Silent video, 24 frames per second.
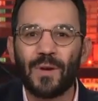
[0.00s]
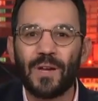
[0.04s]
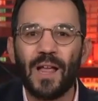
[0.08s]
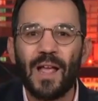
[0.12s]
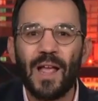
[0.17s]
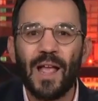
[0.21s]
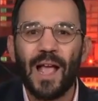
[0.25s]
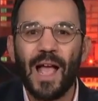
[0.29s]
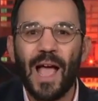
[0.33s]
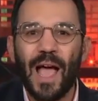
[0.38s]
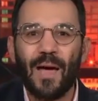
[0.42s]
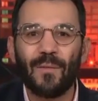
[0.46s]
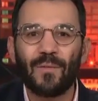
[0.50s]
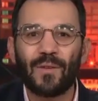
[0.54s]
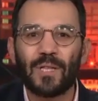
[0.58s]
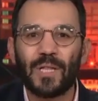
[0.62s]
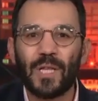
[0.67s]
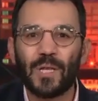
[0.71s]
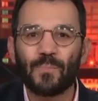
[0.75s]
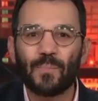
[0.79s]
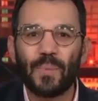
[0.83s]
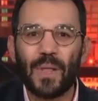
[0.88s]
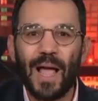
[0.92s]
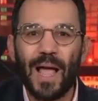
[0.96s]
And having
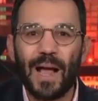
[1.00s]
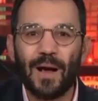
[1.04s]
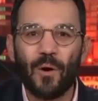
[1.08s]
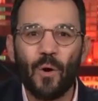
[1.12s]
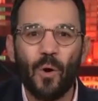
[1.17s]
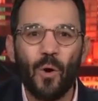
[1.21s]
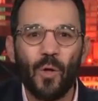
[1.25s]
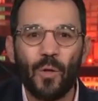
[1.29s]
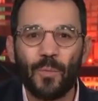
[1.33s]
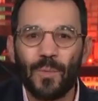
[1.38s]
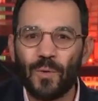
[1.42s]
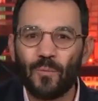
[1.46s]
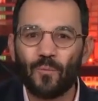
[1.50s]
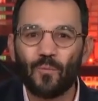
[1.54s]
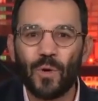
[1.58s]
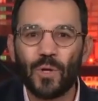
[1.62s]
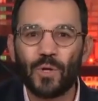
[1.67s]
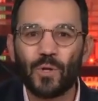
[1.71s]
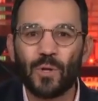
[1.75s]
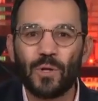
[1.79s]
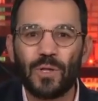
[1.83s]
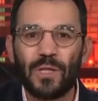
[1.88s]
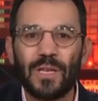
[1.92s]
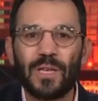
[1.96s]
this black hole, I mean,
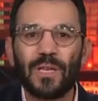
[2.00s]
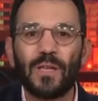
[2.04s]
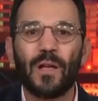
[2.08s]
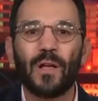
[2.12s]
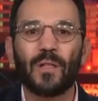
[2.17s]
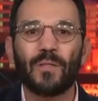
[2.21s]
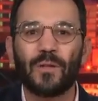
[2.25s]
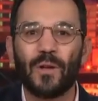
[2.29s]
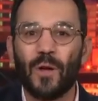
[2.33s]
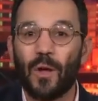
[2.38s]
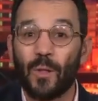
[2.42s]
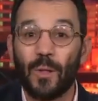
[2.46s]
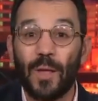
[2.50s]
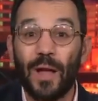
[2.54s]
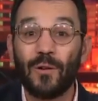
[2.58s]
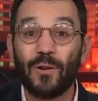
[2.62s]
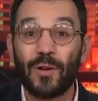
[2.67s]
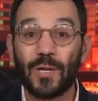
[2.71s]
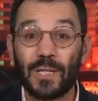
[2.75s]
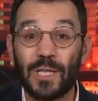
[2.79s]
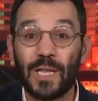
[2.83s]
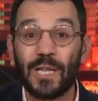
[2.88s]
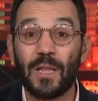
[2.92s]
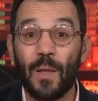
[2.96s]
Richard, the, the
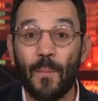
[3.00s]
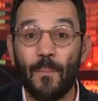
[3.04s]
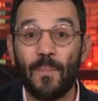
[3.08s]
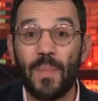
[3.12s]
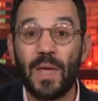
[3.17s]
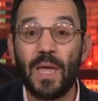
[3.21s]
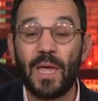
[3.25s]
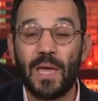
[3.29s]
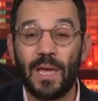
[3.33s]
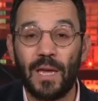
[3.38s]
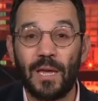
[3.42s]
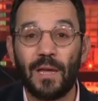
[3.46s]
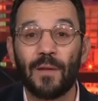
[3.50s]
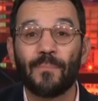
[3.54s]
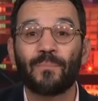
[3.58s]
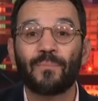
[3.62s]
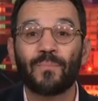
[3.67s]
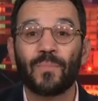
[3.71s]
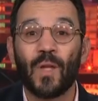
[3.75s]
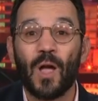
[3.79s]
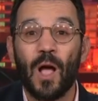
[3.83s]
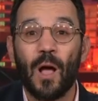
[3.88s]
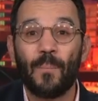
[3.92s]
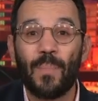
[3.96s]
hilarious thing to me
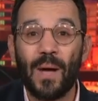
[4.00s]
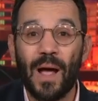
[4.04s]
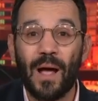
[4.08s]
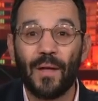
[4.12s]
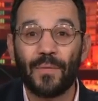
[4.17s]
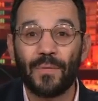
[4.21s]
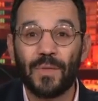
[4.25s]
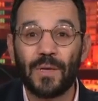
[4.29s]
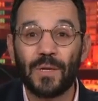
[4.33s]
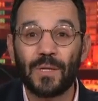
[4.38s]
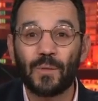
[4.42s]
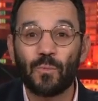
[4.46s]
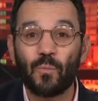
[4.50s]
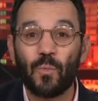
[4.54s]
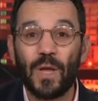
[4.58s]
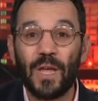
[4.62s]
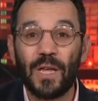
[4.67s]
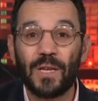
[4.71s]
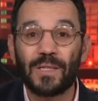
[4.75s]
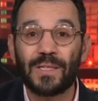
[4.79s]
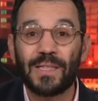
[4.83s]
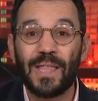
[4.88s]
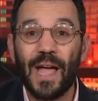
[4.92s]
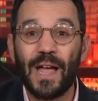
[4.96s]
about this
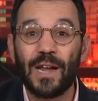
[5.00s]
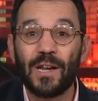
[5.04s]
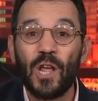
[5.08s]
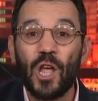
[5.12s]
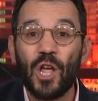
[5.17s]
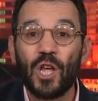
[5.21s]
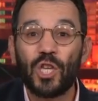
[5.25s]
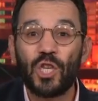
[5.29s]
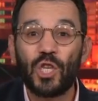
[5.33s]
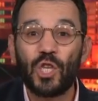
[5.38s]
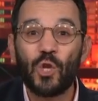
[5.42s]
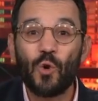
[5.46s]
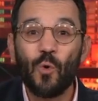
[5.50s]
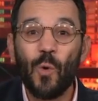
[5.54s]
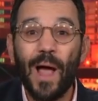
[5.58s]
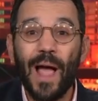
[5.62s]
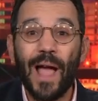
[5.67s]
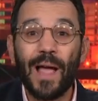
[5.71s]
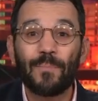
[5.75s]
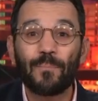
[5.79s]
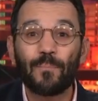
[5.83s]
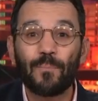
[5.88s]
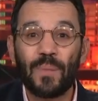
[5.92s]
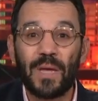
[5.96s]
is that you
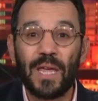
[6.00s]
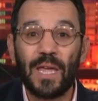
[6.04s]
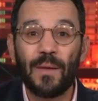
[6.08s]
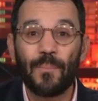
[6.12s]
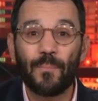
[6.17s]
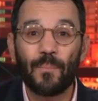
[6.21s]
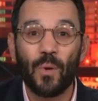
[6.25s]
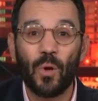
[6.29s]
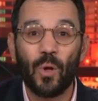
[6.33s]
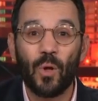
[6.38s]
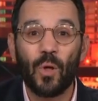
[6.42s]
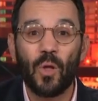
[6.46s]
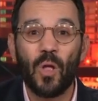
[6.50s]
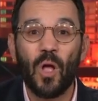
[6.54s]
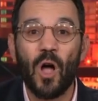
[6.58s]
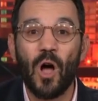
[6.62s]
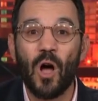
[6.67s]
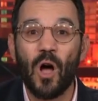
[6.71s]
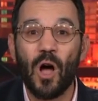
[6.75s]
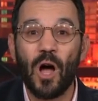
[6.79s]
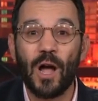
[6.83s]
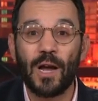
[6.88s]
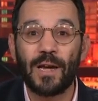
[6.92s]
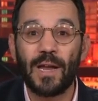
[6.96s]
had people
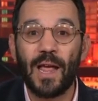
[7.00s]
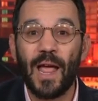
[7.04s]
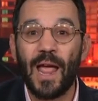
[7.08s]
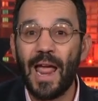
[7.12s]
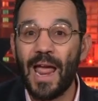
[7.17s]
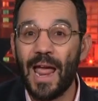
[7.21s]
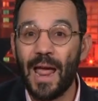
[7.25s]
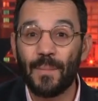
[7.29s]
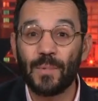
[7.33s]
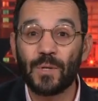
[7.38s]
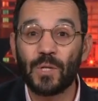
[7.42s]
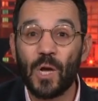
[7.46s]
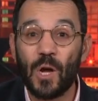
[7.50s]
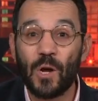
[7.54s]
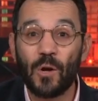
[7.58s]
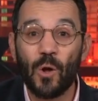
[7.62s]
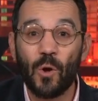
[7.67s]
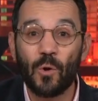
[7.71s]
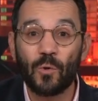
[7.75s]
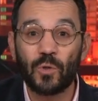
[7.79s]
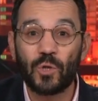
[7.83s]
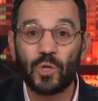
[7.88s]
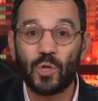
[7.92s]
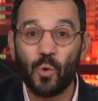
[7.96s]
on Amazon
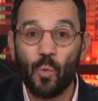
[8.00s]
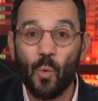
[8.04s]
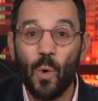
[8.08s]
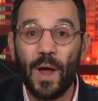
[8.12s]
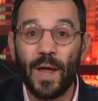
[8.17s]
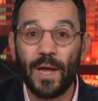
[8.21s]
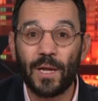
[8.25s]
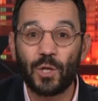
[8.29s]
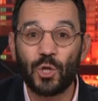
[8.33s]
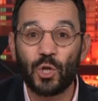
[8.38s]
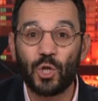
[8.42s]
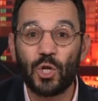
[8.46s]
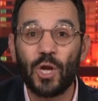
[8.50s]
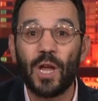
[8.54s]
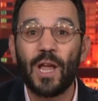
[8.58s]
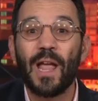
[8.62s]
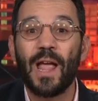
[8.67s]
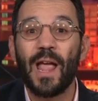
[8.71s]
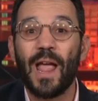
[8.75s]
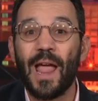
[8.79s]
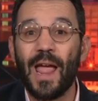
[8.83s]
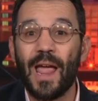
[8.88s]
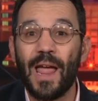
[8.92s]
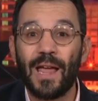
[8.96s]
on Twitch
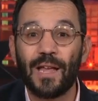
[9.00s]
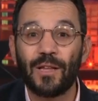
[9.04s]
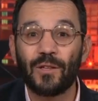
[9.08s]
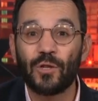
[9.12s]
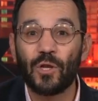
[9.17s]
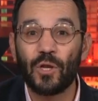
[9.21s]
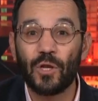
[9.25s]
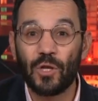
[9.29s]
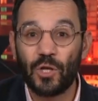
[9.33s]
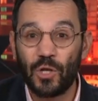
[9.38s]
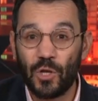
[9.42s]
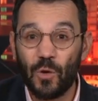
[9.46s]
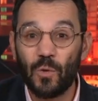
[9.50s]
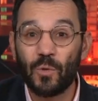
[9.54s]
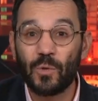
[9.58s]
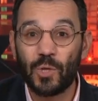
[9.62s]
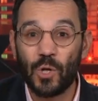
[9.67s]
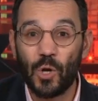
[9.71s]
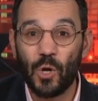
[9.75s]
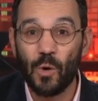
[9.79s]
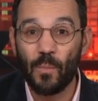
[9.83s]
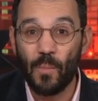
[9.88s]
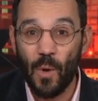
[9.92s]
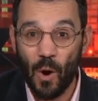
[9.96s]
and
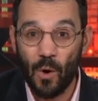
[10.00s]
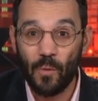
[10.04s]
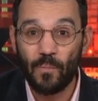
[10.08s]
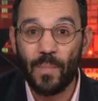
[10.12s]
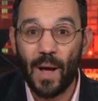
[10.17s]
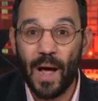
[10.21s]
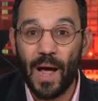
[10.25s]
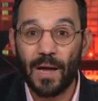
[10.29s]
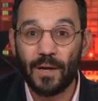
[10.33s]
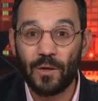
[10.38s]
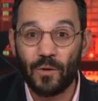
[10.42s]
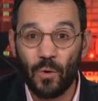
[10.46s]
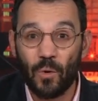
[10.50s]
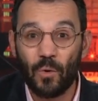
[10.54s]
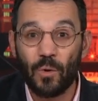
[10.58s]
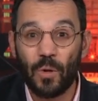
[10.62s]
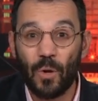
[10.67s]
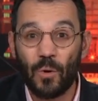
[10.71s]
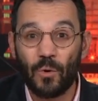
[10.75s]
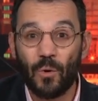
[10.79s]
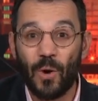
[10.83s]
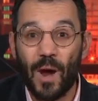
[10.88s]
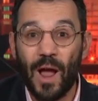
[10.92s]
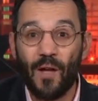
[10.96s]
YouTube, owned by
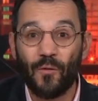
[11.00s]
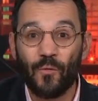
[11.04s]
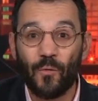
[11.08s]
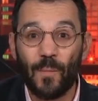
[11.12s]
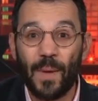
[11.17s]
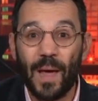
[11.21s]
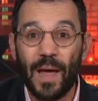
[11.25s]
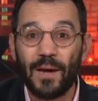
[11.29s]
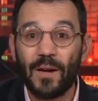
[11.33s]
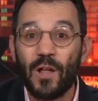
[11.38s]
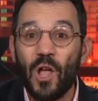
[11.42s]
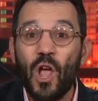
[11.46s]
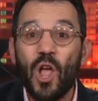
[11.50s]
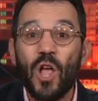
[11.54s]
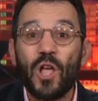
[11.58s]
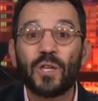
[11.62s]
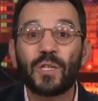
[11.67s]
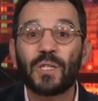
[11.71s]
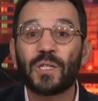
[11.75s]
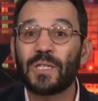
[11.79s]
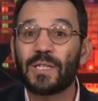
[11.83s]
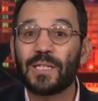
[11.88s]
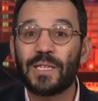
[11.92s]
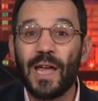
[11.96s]
Google owner Alphabet,
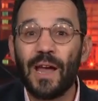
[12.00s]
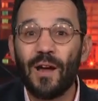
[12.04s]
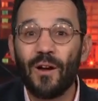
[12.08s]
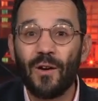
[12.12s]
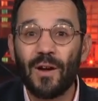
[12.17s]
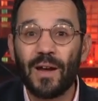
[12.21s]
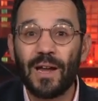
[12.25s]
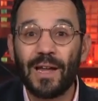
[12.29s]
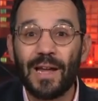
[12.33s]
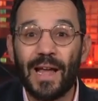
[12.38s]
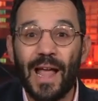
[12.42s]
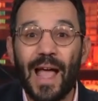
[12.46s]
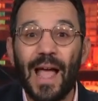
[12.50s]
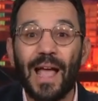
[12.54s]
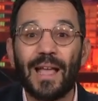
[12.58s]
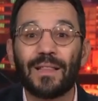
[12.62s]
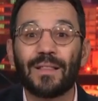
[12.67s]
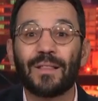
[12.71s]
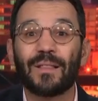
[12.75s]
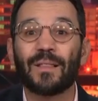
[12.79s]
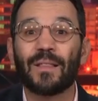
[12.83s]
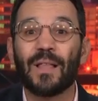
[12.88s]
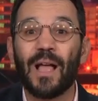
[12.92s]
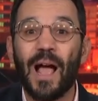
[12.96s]
staring at
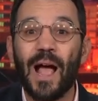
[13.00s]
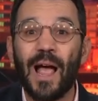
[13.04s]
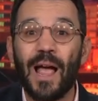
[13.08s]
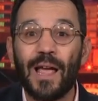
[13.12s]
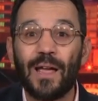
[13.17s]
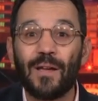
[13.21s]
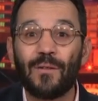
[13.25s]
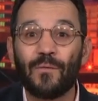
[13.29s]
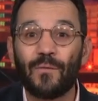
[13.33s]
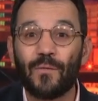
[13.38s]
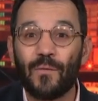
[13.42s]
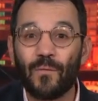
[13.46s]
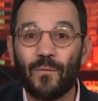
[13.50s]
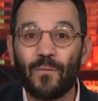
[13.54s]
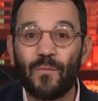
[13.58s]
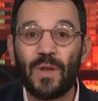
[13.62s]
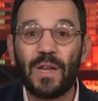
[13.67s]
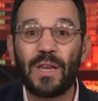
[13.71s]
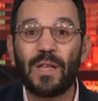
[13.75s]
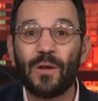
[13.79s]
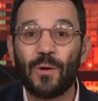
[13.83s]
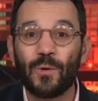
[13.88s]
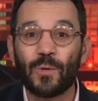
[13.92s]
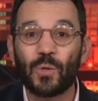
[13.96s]
live
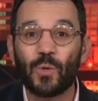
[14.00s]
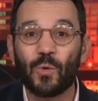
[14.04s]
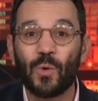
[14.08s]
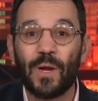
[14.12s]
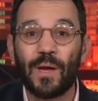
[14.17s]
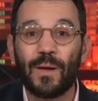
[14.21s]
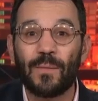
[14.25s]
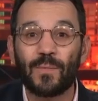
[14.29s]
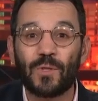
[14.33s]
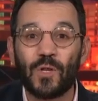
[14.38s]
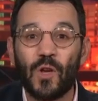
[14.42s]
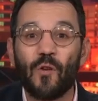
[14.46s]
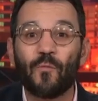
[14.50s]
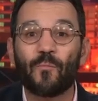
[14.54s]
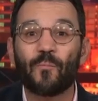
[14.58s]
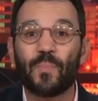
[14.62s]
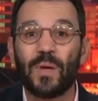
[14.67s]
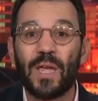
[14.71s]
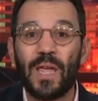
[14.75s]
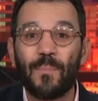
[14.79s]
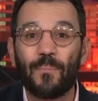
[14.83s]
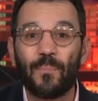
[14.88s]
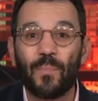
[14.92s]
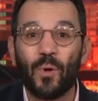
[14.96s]
video streams of
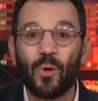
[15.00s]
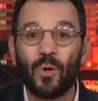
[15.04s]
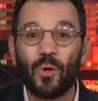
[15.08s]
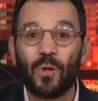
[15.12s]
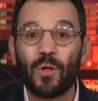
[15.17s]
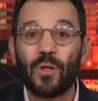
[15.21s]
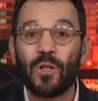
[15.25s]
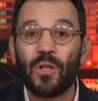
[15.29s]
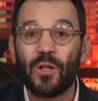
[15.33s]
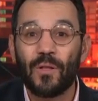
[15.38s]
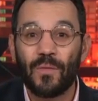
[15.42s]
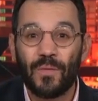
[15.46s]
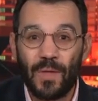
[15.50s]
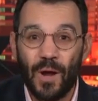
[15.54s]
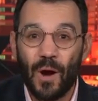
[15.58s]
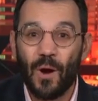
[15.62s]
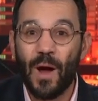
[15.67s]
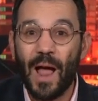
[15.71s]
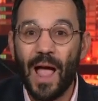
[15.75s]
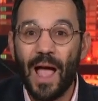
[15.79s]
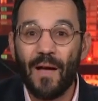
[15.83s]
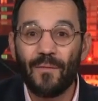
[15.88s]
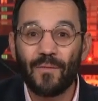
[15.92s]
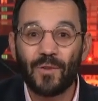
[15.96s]
people,
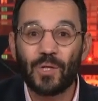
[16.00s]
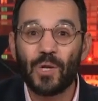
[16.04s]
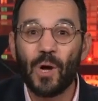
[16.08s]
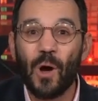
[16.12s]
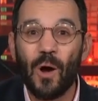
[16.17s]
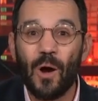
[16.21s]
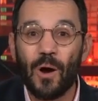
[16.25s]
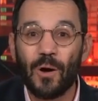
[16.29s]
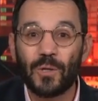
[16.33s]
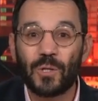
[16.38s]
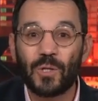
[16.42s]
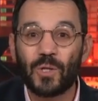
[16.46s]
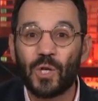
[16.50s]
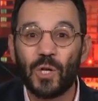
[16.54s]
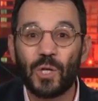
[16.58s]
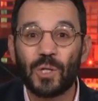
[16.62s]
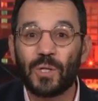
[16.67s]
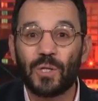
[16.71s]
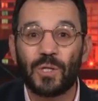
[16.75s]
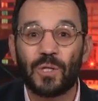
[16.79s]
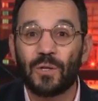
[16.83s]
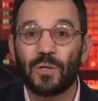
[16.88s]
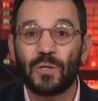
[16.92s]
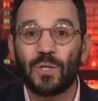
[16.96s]
their avatars,
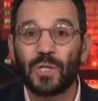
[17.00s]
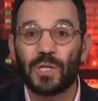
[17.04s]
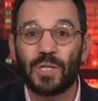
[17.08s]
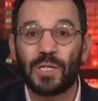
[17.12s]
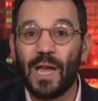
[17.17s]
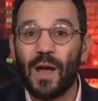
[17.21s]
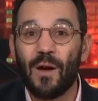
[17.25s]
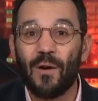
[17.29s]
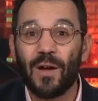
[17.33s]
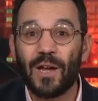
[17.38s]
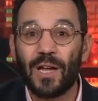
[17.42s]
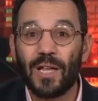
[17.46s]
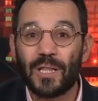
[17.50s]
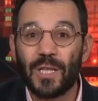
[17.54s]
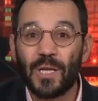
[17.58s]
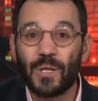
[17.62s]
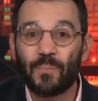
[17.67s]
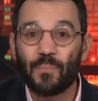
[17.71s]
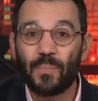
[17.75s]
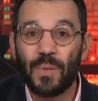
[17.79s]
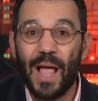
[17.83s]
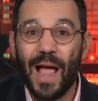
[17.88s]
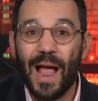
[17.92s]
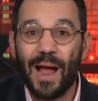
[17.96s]
just staring at this
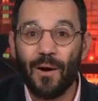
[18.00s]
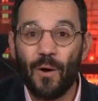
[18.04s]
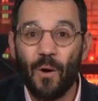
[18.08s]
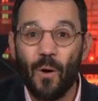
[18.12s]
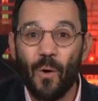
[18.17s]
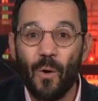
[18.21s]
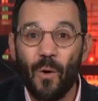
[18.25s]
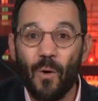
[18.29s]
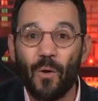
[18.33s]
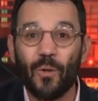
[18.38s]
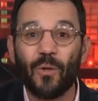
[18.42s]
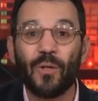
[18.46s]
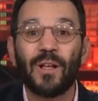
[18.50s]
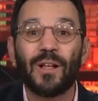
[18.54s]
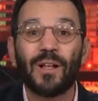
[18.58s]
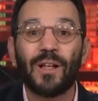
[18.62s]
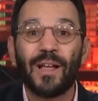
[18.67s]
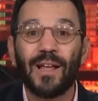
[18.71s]
black hole.